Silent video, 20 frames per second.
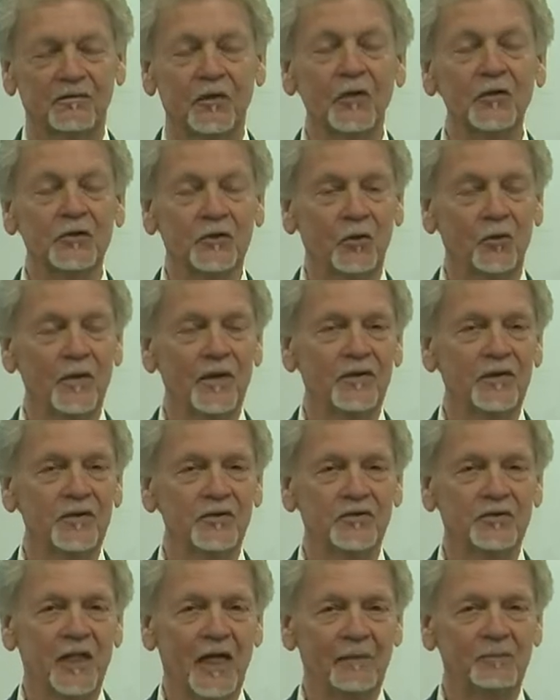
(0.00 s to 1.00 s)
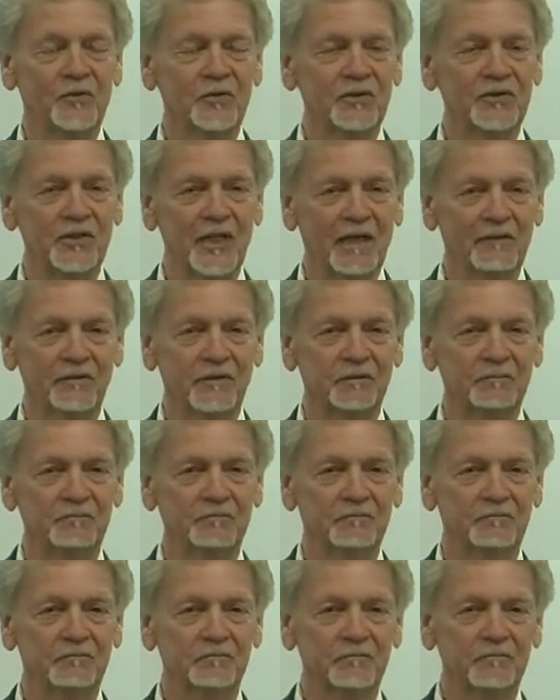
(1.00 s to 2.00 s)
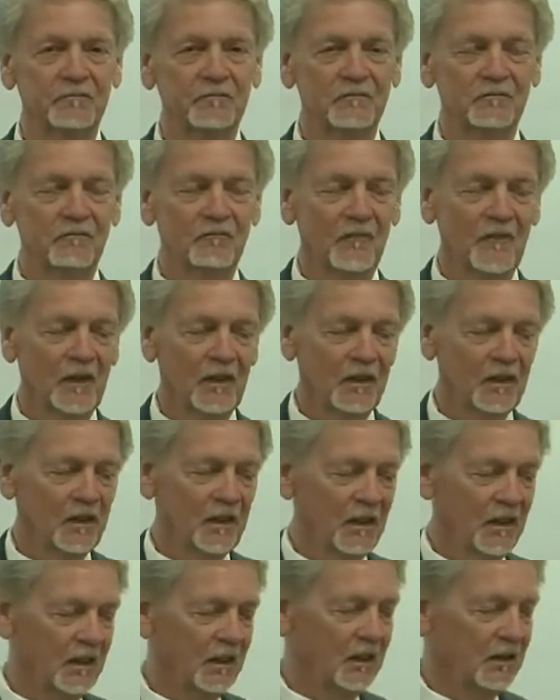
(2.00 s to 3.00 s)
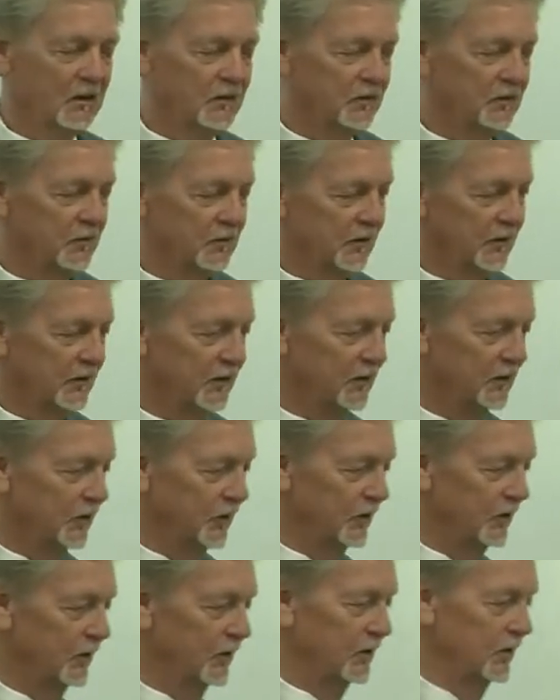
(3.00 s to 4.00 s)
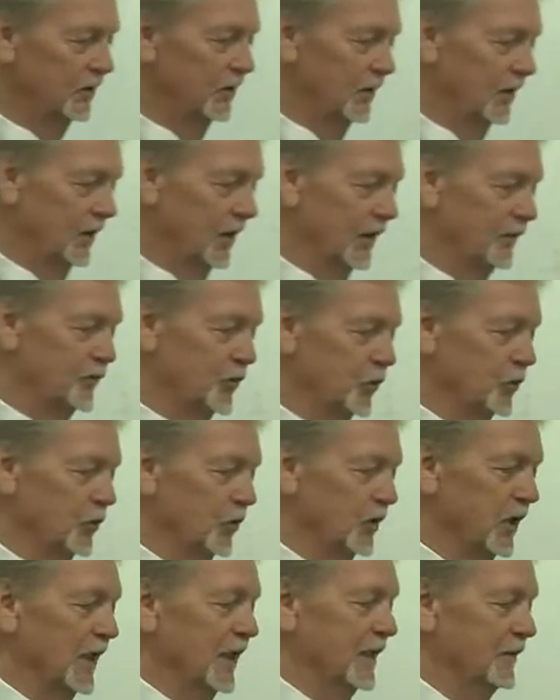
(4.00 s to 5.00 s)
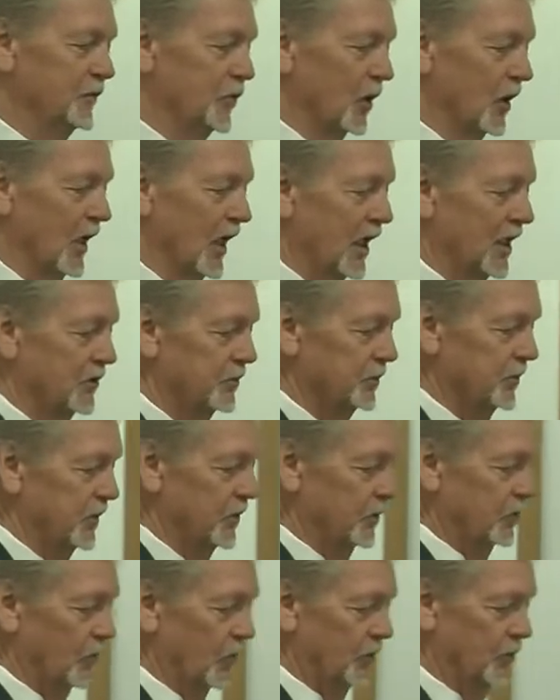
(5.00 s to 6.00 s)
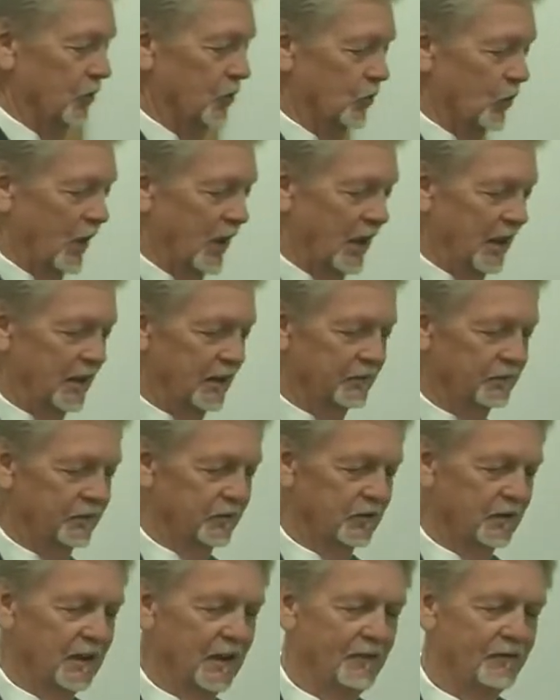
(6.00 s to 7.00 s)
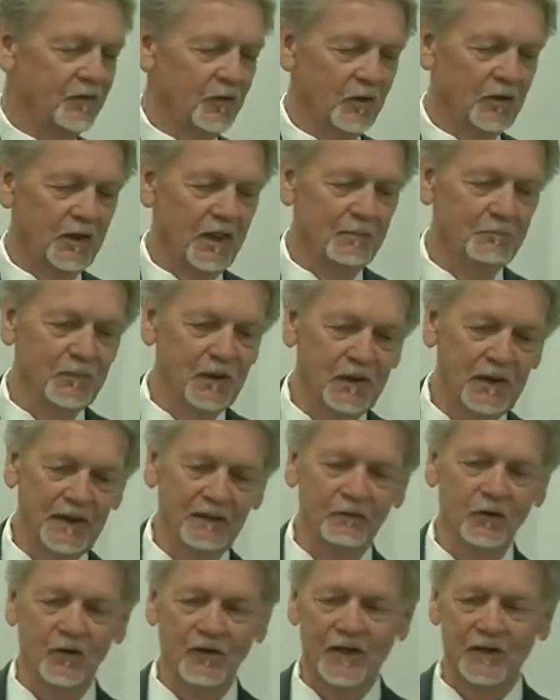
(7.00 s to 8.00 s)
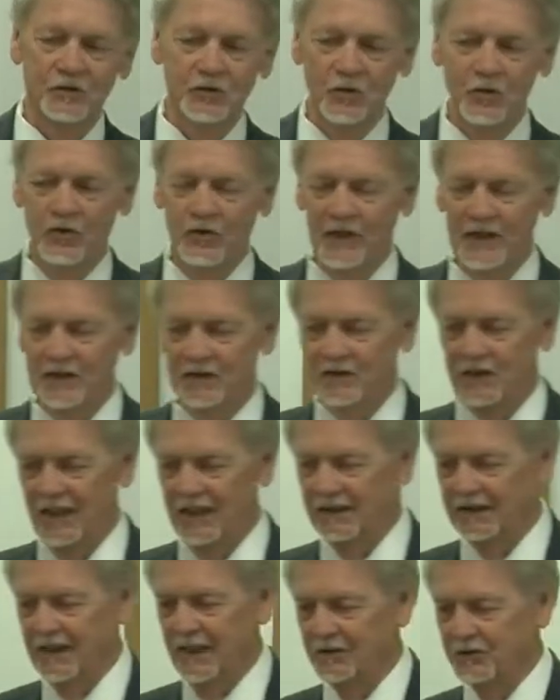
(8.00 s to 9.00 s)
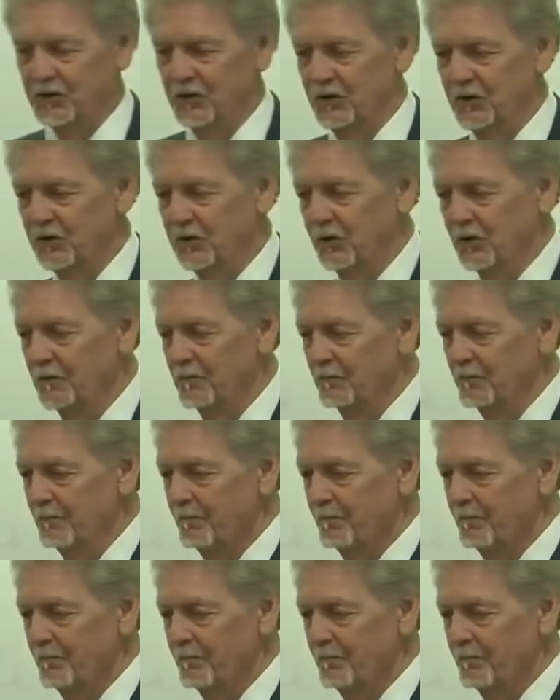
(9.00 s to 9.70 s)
First Corinthians chapter seven. Uh, if you leave your husband or your wife, if they're an unbeliever, they do things like that to you.